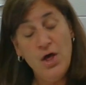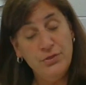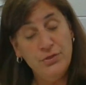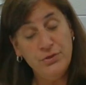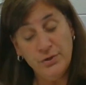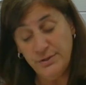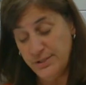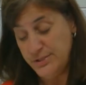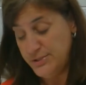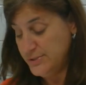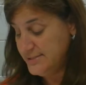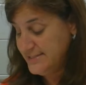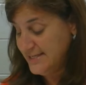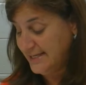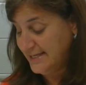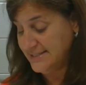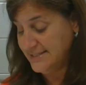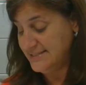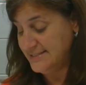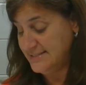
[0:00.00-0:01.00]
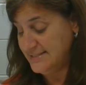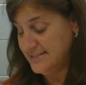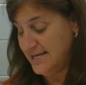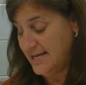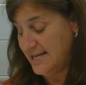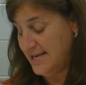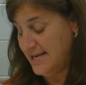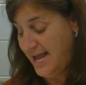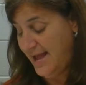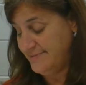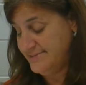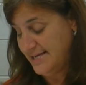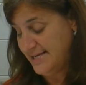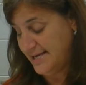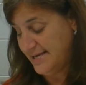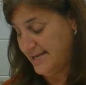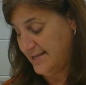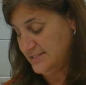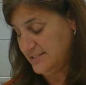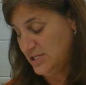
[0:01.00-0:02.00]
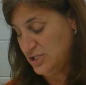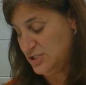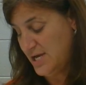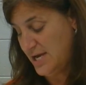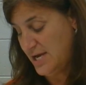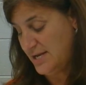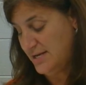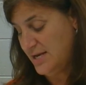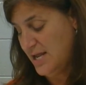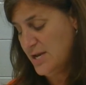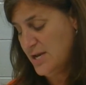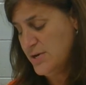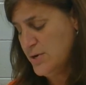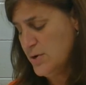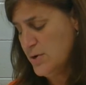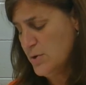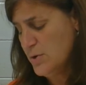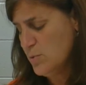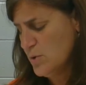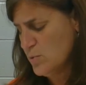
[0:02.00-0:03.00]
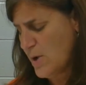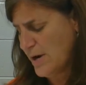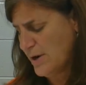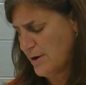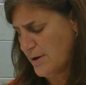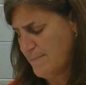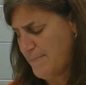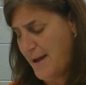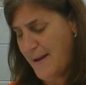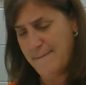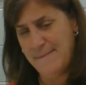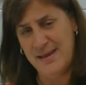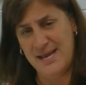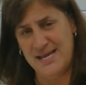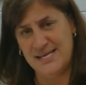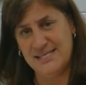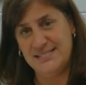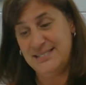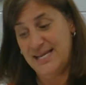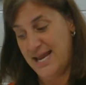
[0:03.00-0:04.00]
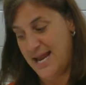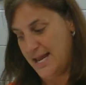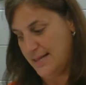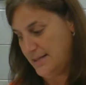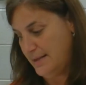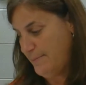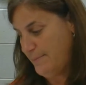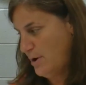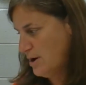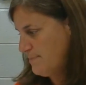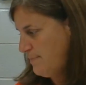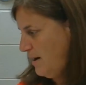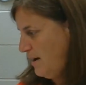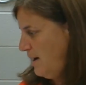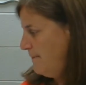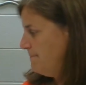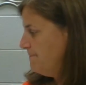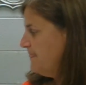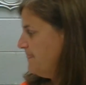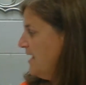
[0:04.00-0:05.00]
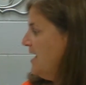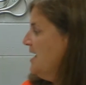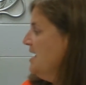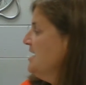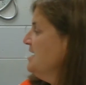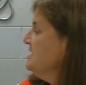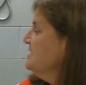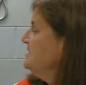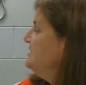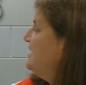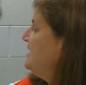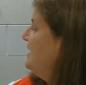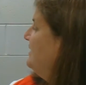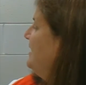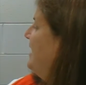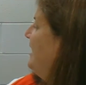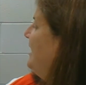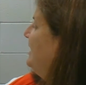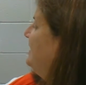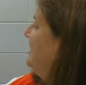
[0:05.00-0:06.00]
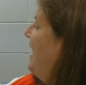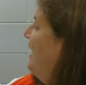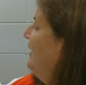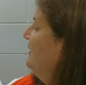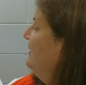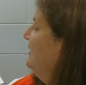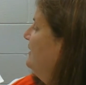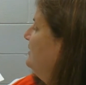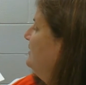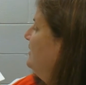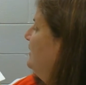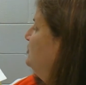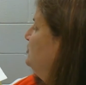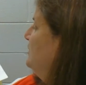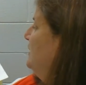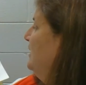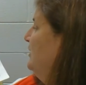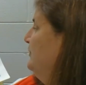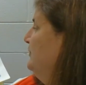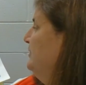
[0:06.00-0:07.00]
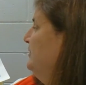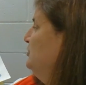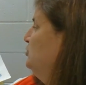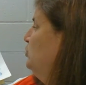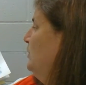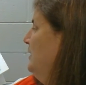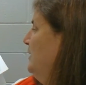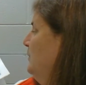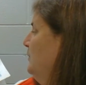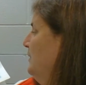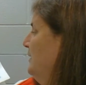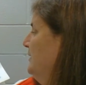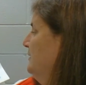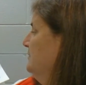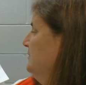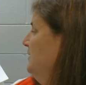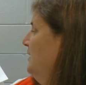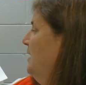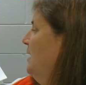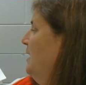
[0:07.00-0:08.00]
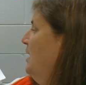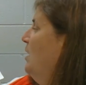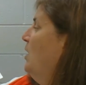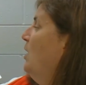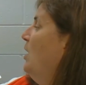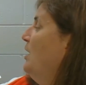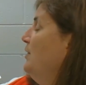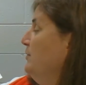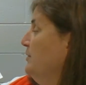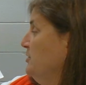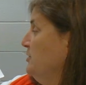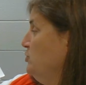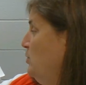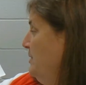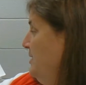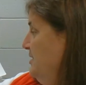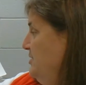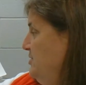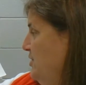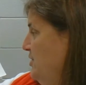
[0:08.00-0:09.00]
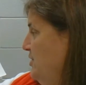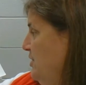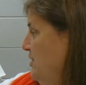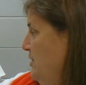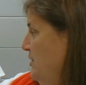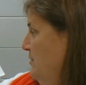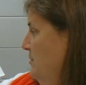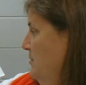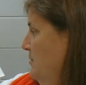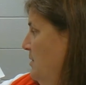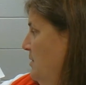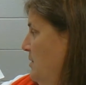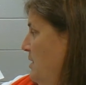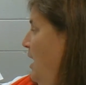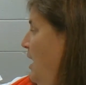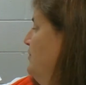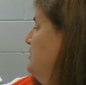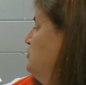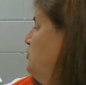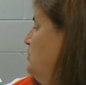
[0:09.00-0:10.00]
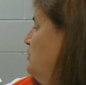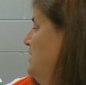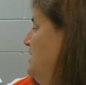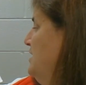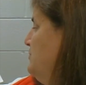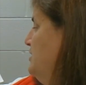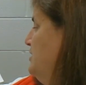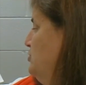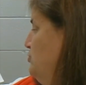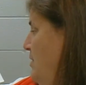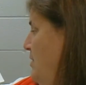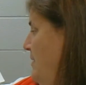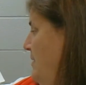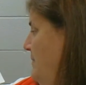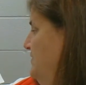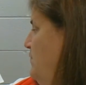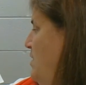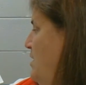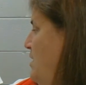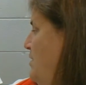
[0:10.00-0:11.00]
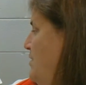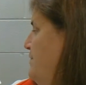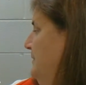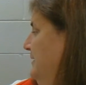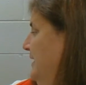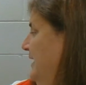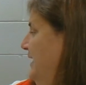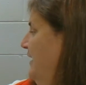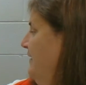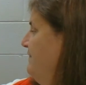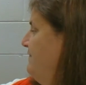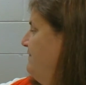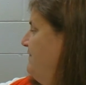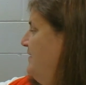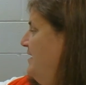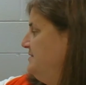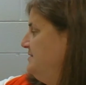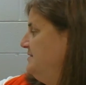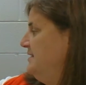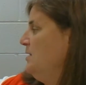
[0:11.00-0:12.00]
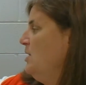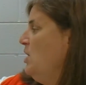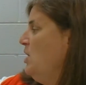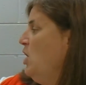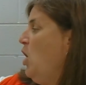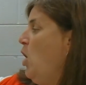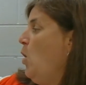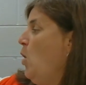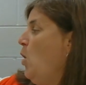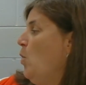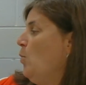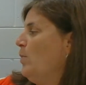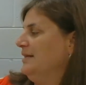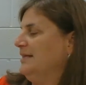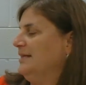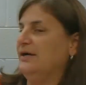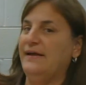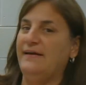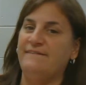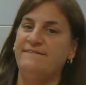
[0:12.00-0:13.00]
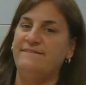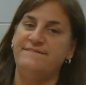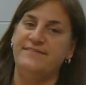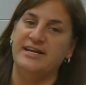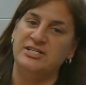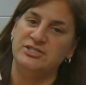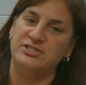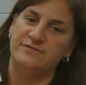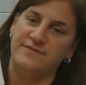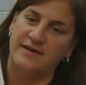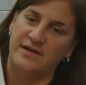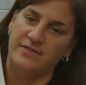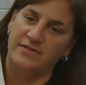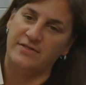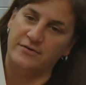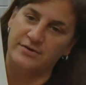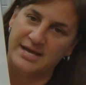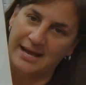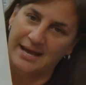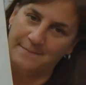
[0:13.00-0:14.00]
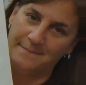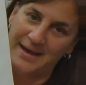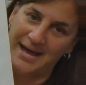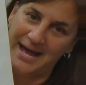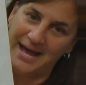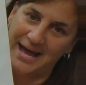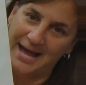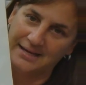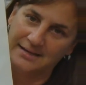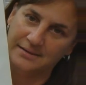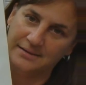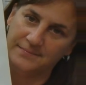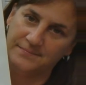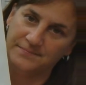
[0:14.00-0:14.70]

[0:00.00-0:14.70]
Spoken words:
32.5 seconds, he shouted. A new world record by me, Stanley Birdbaum. Stanley had counted to 121, 122, 123 drops of water from a leaky faucet when Larry Finchfeather came back.